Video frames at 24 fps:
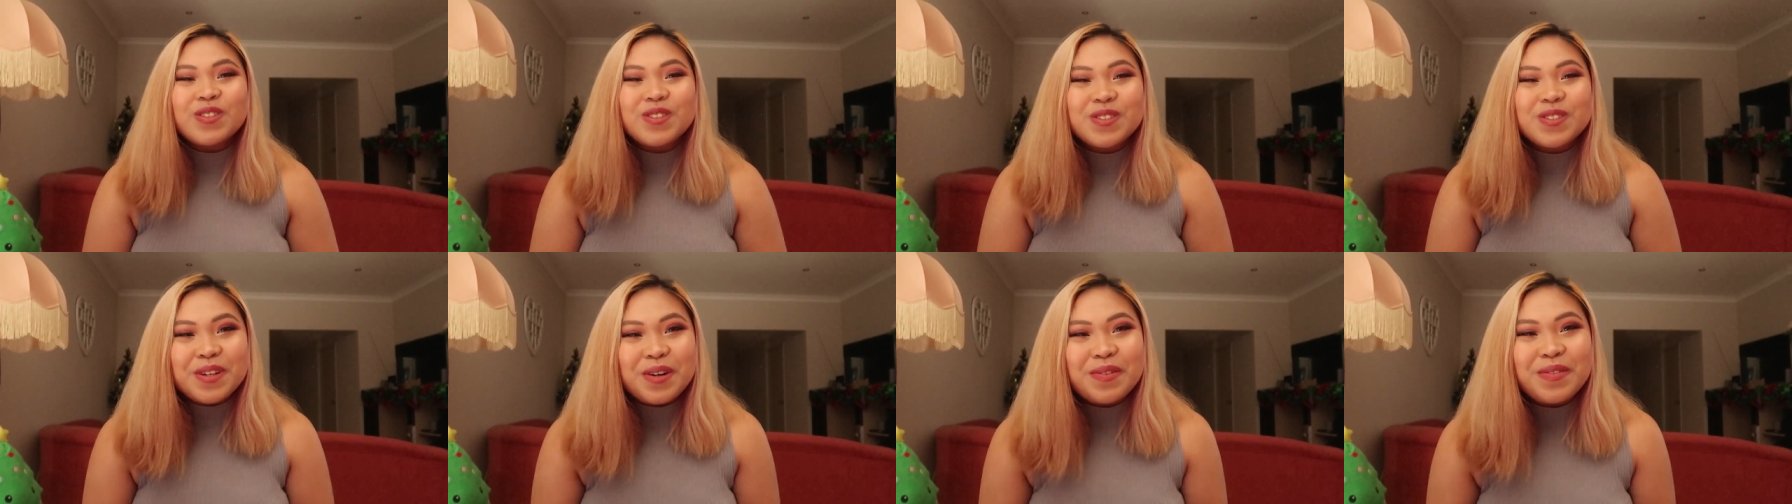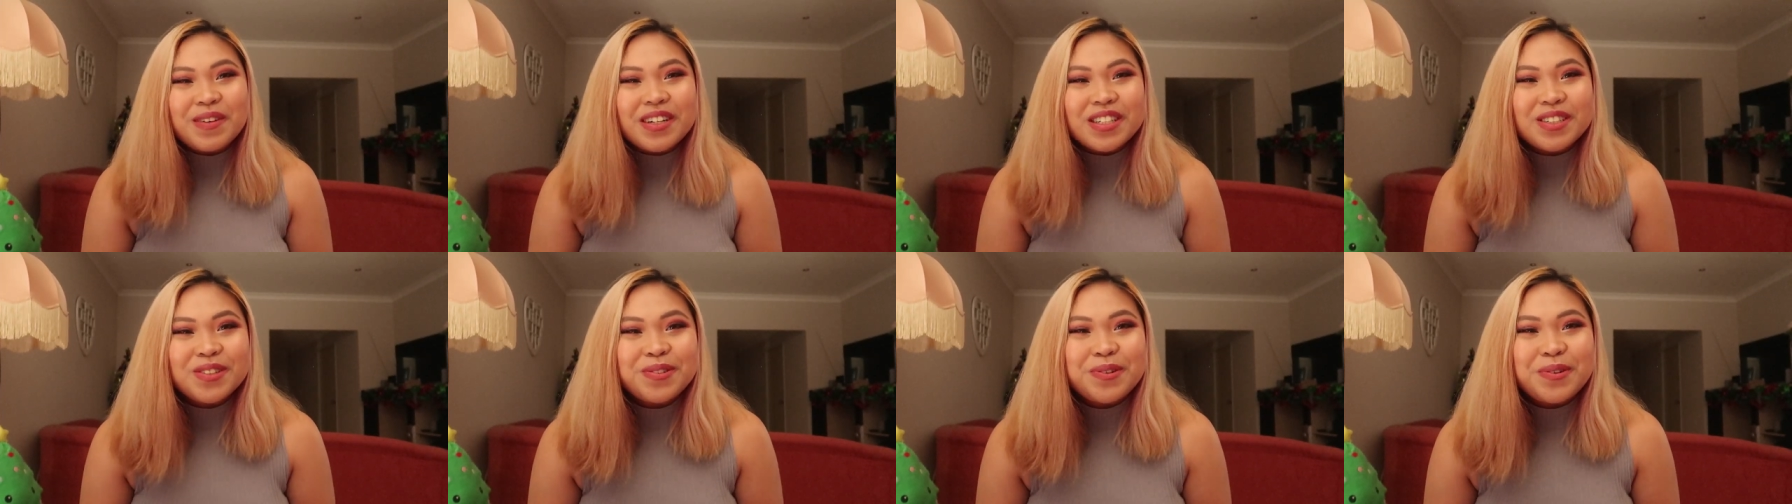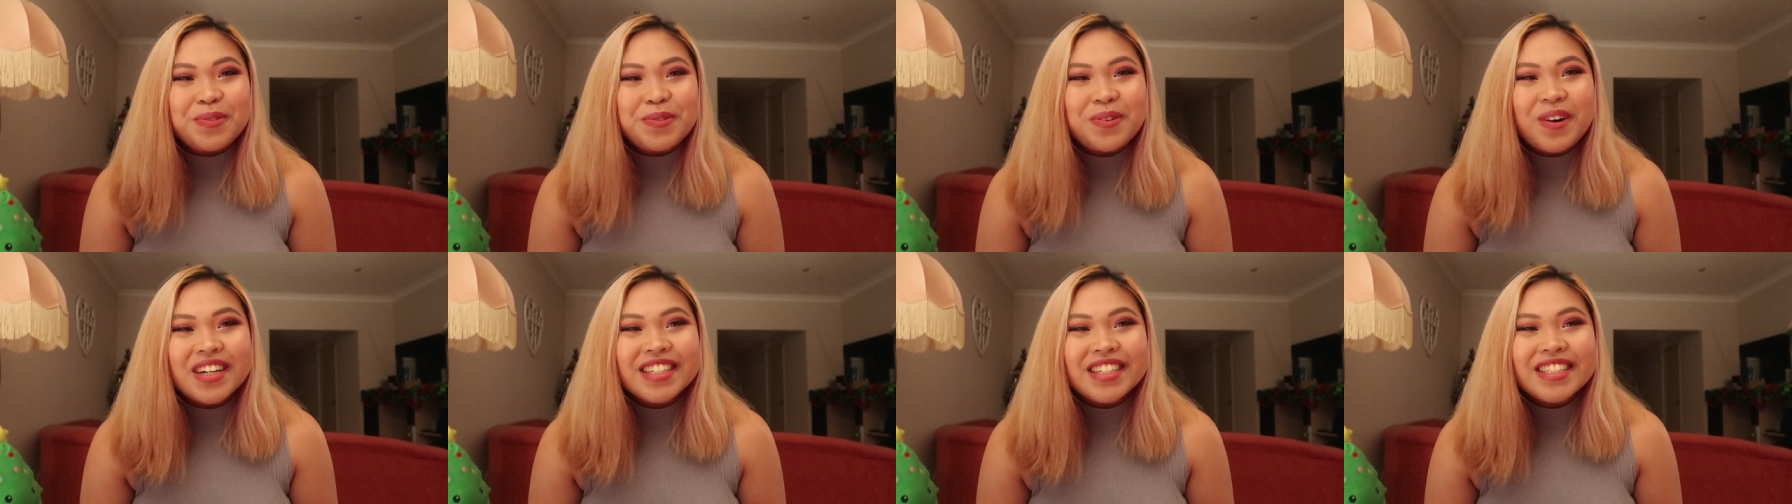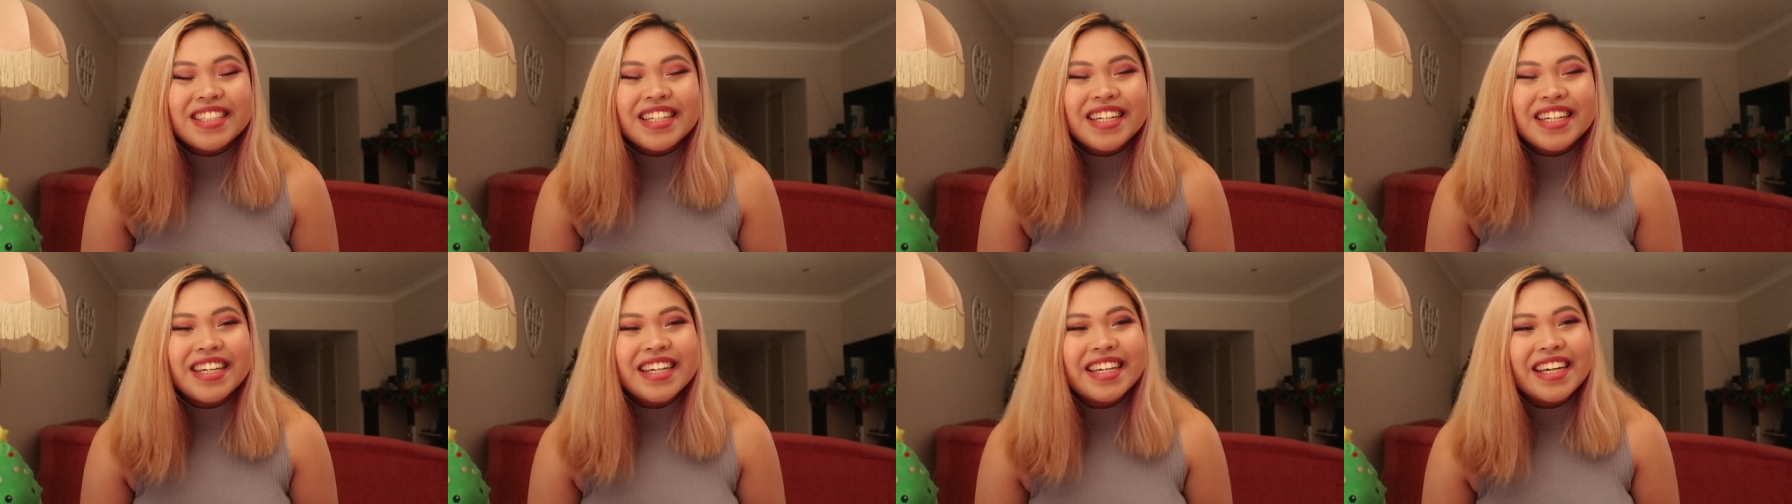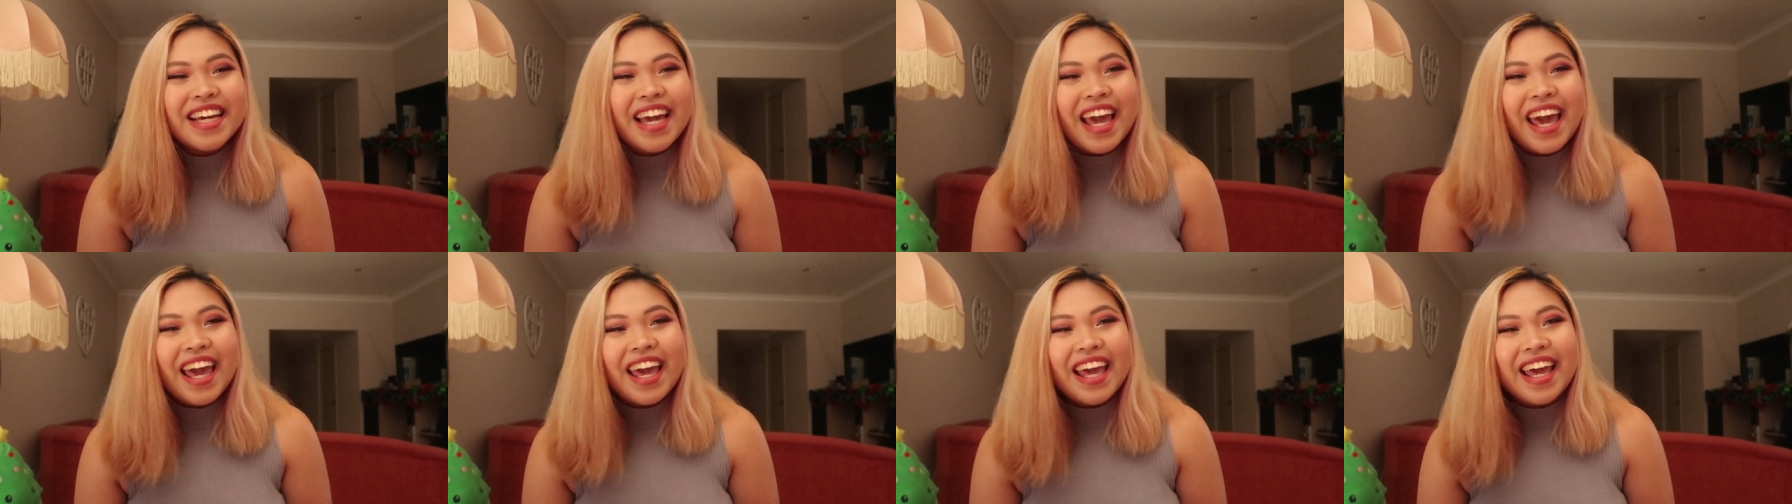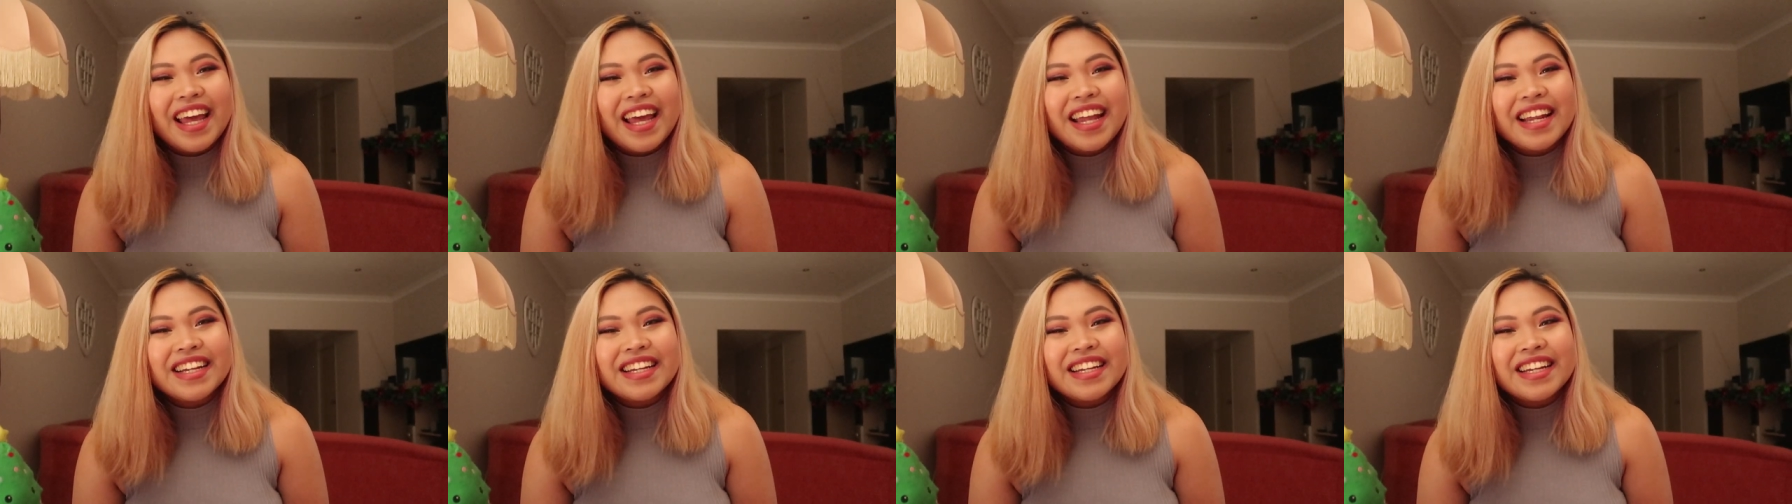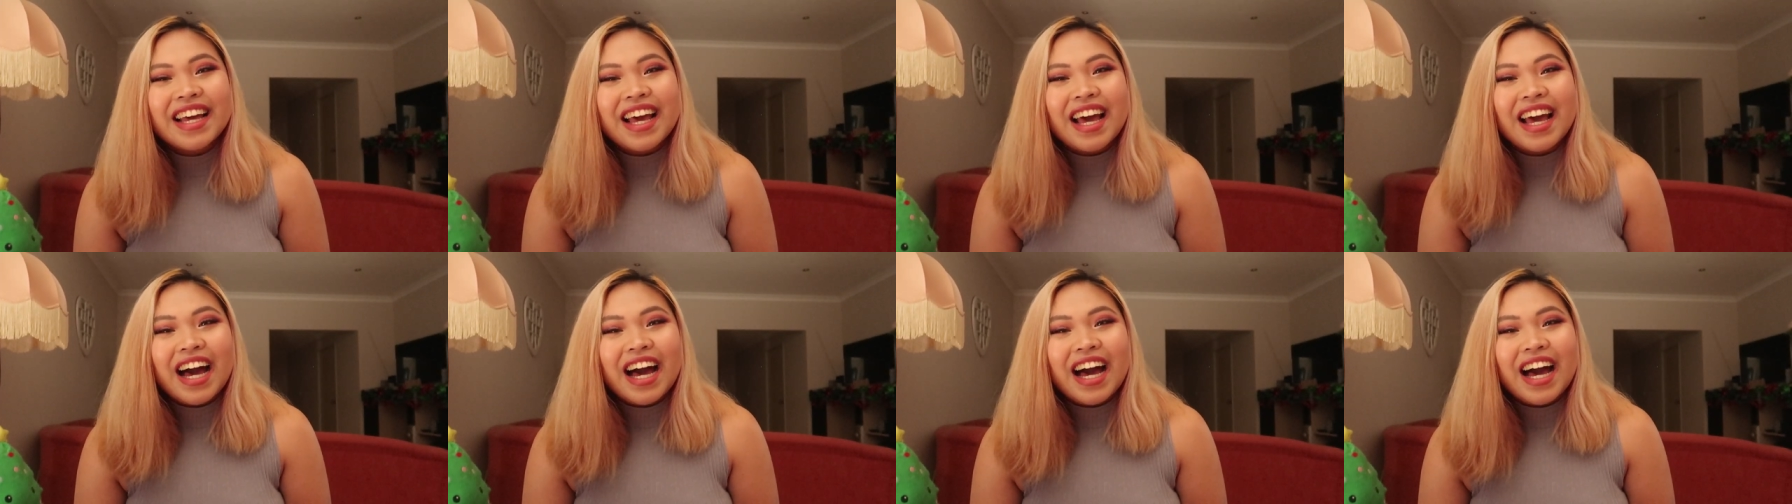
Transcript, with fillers: so much for watching and